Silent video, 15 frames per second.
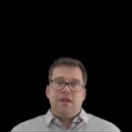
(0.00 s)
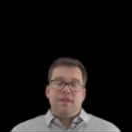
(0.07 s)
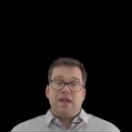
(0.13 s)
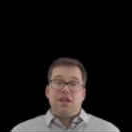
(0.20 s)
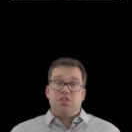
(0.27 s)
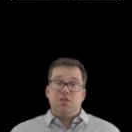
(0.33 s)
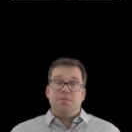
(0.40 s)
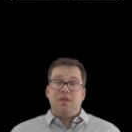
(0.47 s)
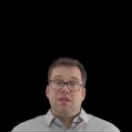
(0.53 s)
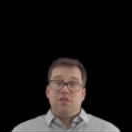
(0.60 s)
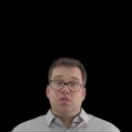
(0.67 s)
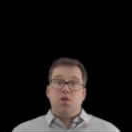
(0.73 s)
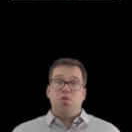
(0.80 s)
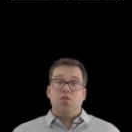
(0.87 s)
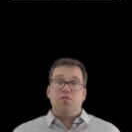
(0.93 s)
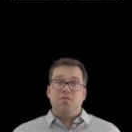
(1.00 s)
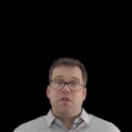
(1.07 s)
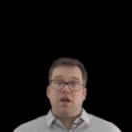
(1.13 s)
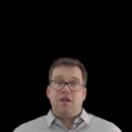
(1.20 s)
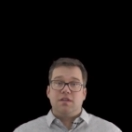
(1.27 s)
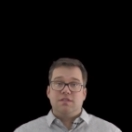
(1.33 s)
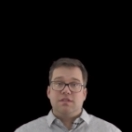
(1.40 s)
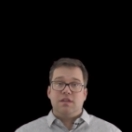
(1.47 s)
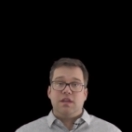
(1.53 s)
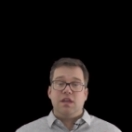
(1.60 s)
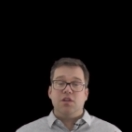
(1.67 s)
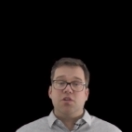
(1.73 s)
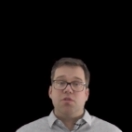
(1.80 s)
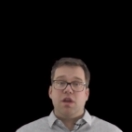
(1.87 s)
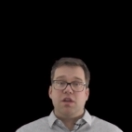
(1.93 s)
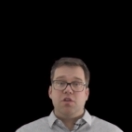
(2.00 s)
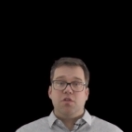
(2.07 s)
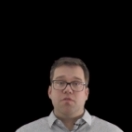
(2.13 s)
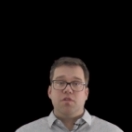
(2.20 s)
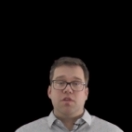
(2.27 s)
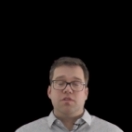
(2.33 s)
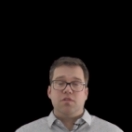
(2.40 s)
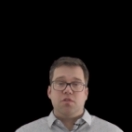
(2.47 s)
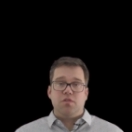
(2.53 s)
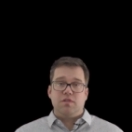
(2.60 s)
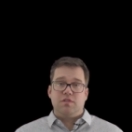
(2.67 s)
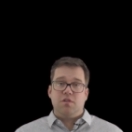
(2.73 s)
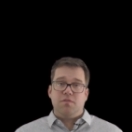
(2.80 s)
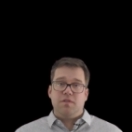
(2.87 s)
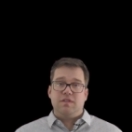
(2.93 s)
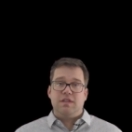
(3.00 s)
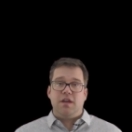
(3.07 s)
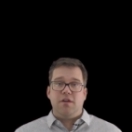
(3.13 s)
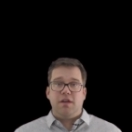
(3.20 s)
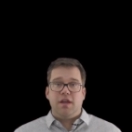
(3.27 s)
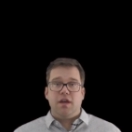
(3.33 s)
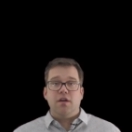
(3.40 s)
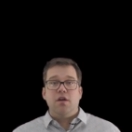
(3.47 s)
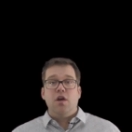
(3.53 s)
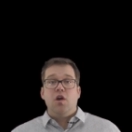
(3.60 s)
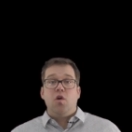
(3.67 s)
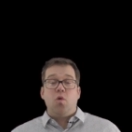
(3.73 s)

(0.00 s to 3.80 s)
that, that should be the total flux integrated over the total surface area